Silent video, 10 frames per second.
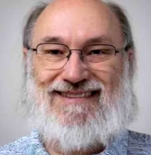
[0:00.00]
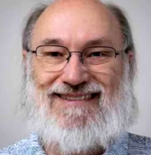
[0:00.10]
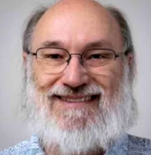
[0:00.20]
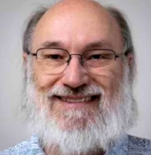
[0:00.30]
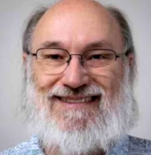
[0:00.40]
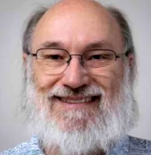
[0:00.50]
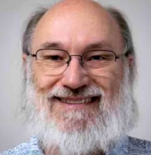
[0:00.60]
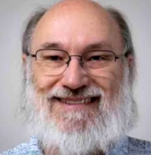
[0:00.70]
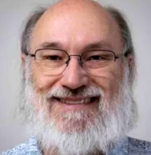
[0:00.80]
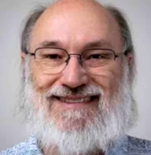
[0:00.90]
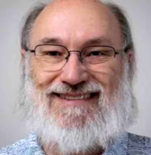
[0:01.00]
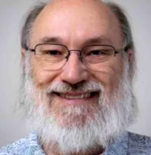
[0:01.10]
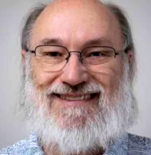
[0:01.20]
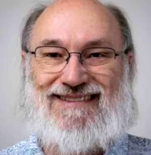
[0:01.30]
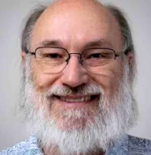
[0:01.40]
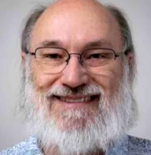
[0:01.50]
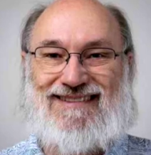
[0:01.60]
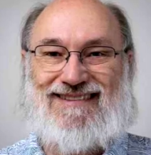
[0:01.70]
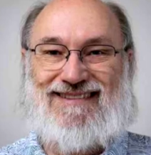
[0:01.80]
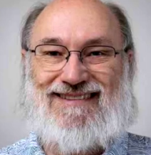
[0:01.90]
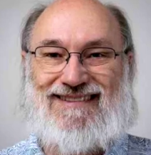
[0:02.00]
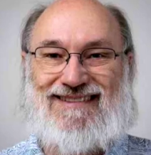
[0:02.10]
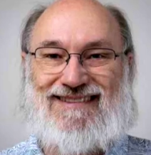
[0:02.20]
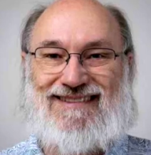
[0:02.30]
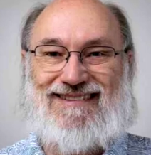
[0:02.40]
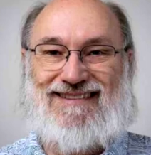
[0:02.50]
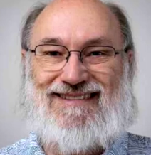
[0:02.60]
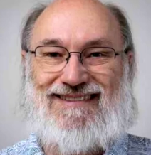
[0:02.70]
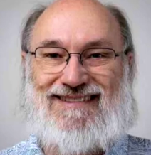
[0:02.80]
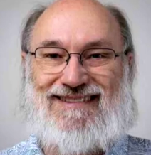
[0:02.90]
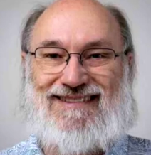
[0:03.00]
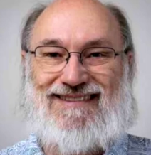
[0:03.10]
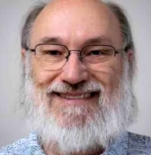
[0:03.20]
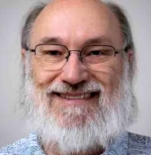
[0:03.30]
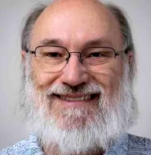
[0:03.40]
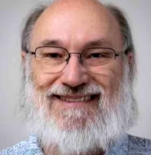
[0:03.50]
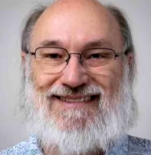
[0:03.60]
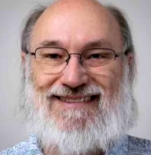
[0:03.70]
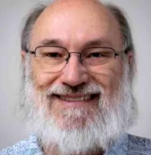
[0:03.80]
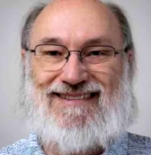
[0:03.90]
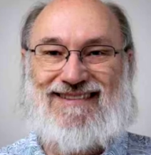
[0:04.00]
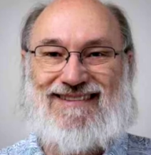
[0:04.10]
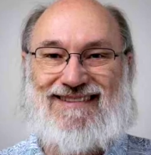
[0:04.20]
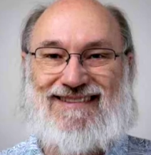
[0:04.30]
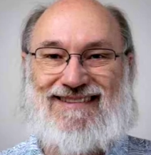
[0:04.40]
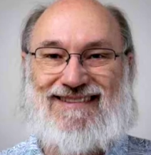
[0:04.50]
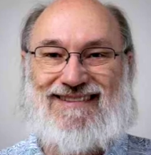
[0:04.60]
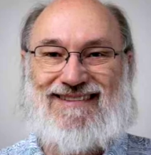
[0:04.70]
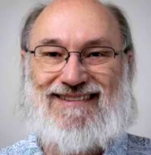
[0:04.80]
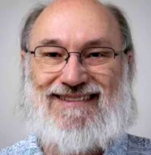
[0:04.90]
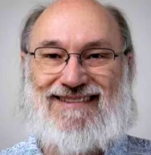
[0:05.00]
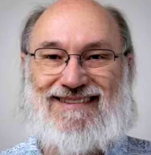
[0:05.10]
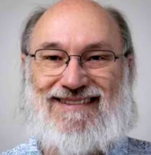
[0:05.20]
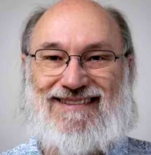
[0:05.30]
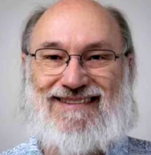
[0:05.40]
(not speaking)